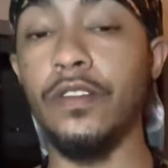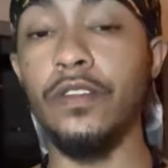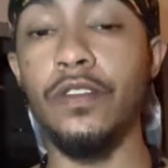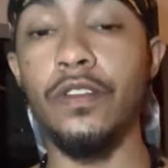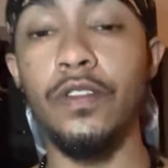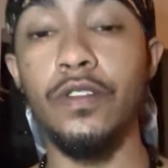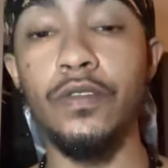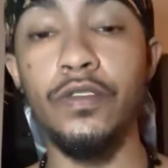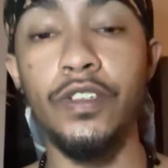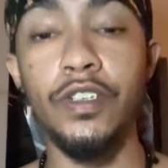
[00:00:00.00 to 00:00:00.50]

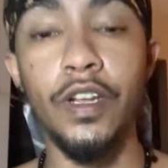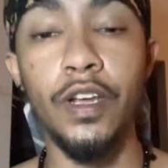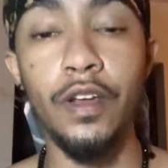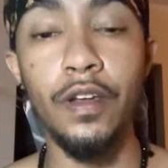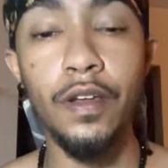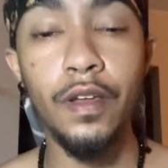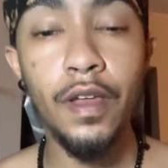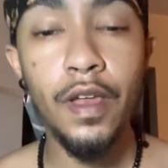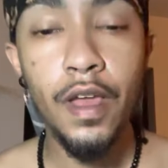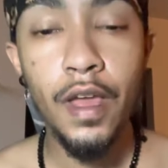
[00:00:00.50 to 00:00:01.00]

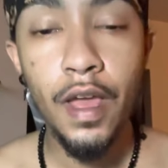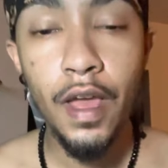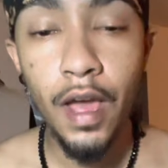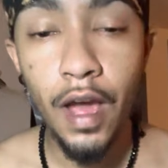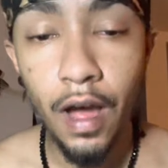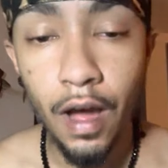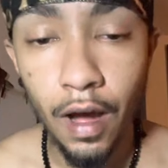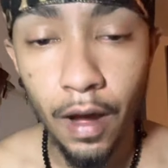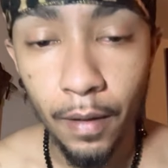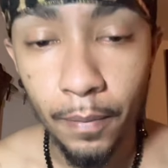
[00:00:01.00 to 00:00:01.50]
Delucia.
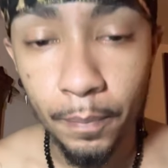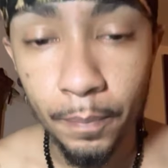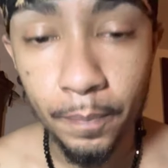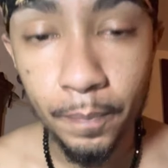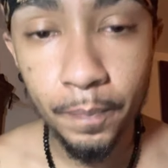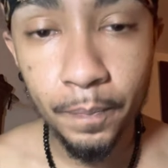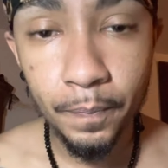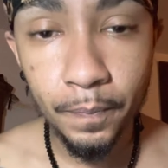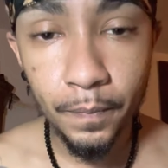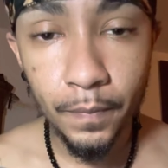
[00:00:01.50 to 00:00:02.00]

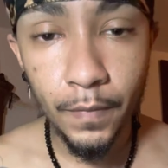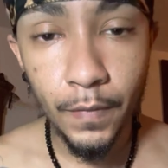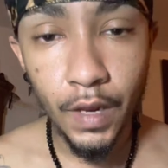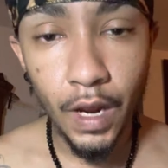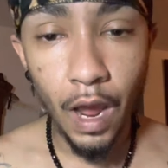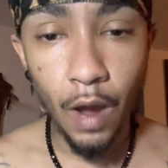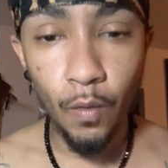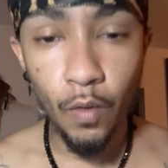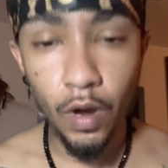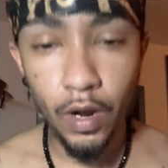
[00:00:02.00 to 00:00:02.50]

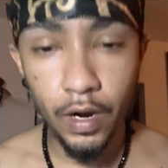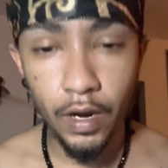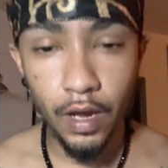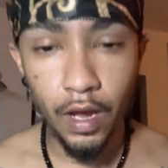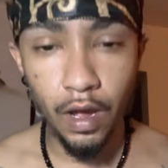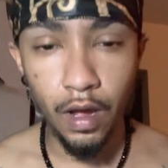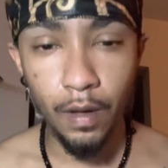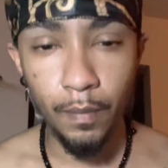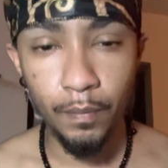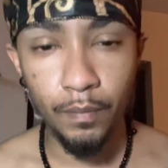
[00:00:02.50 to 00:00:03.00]
I want
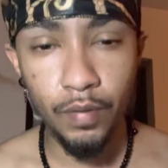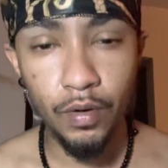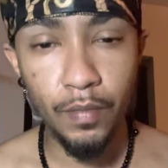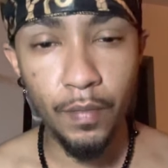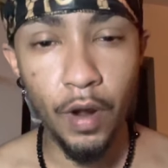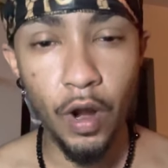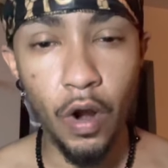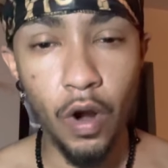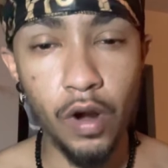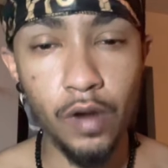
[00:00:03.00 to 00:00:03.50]
to put
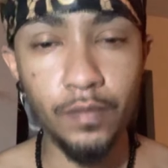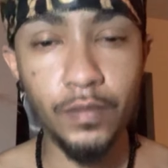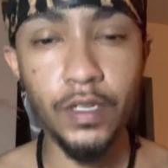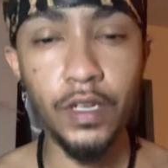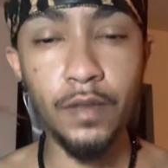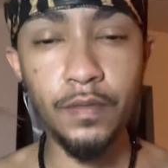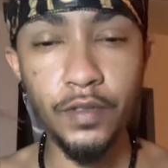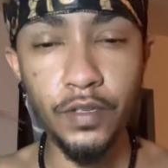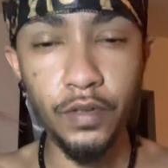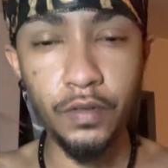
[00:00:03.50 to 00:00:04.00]
my arms
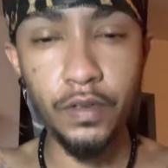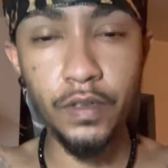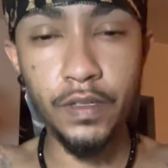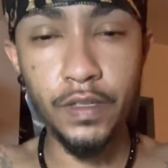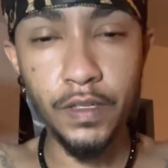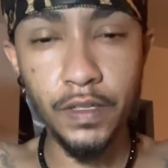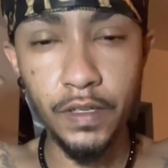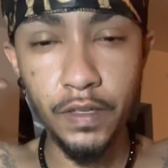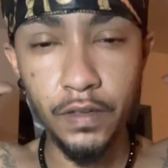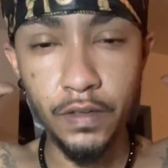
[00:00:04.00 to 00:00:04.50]
up so you can
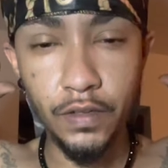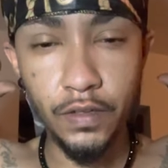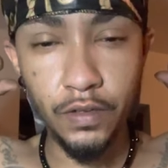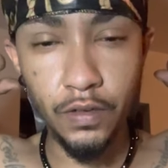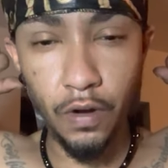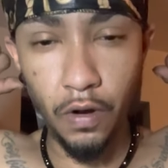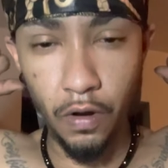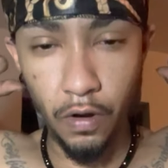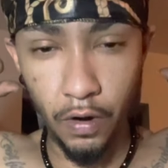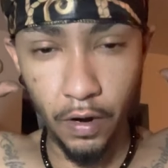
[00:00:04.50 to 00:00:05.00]
see the
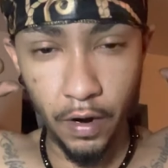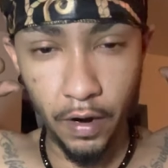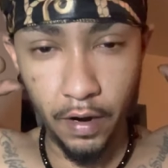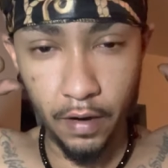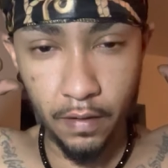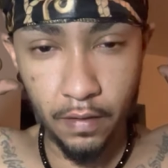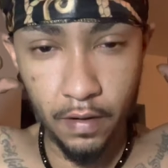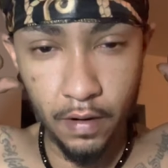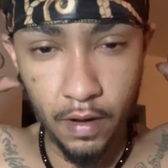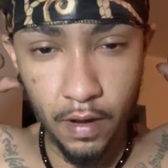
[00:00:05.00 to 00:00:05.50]

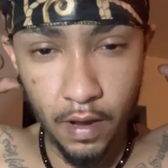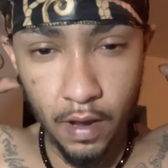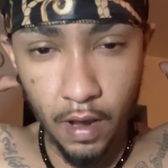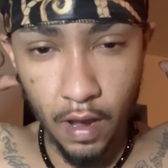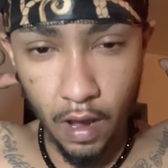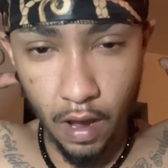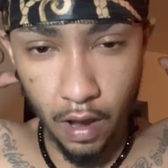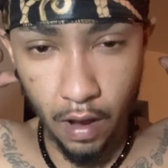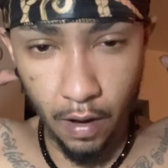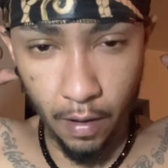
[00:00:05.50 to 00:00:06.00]
scarring.
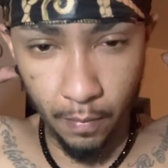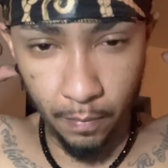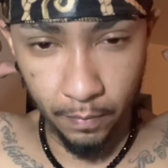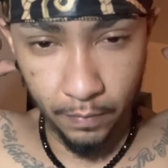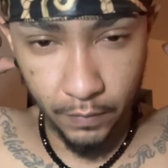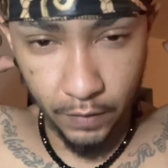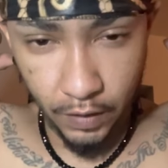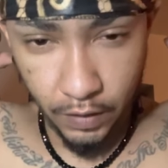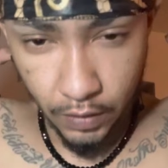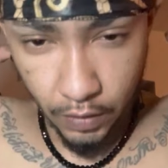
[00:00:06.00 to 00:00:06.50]

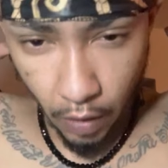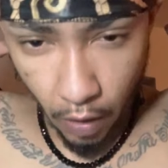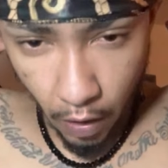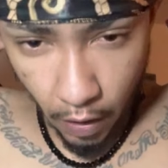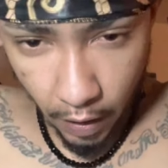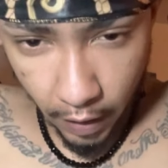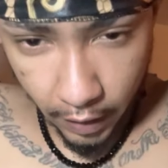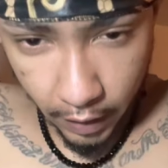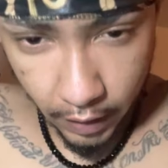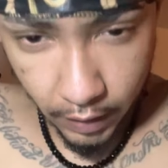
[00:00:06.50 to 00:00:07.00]
The
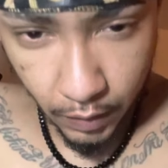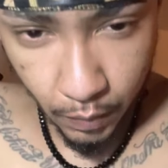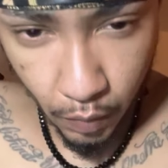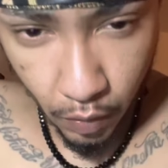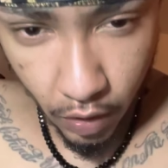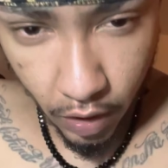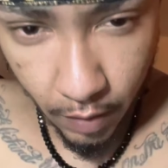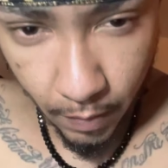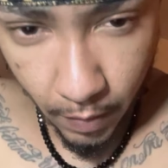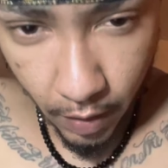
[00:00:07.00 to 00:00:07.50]
scarring is
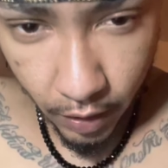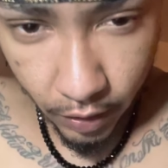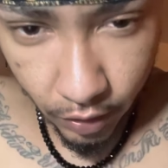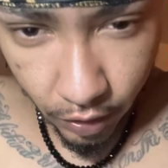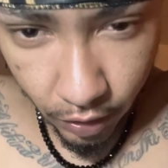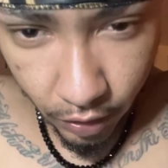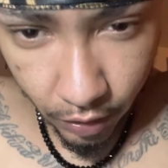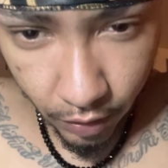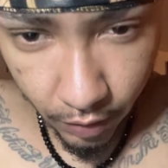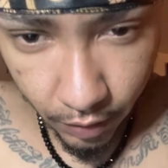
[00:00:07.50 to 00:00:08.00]
pretty
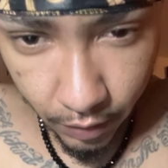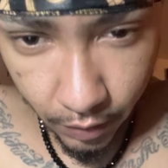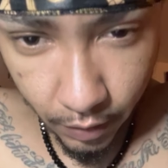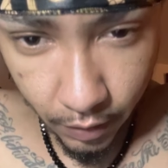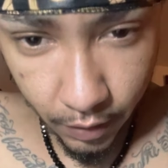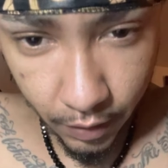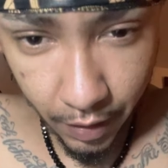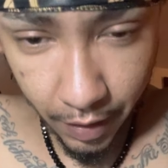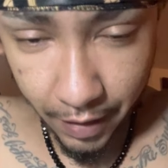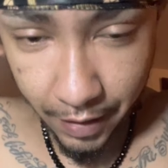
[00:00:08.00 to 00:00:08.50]
much
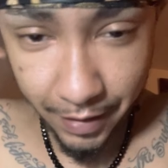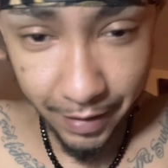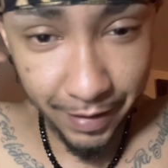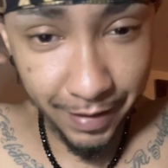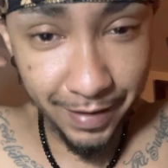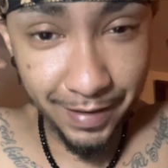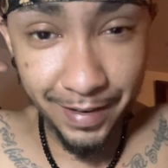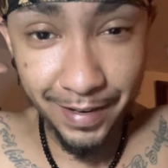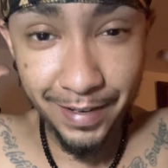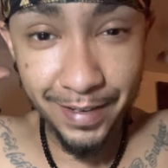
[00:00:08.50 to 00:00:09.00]

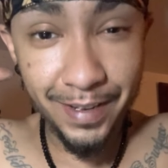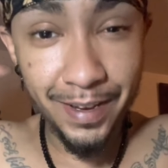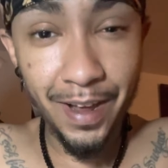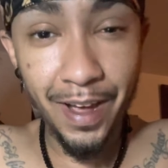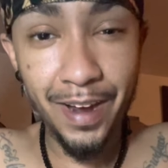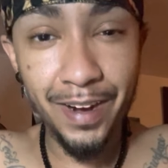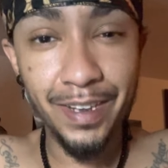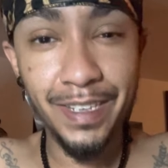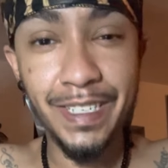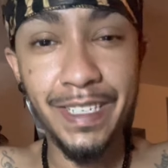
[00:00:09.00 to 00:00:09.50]

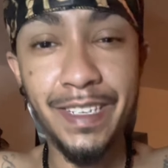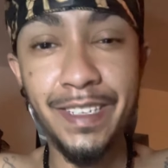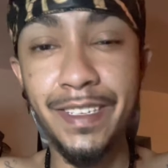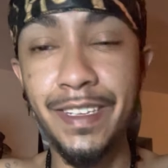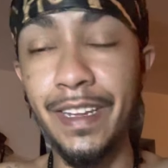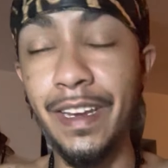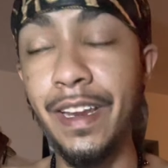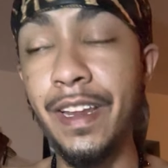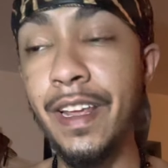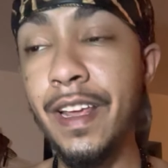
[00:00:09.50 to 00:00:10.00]

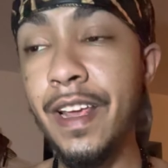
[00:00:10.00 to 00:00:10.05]
non-existent.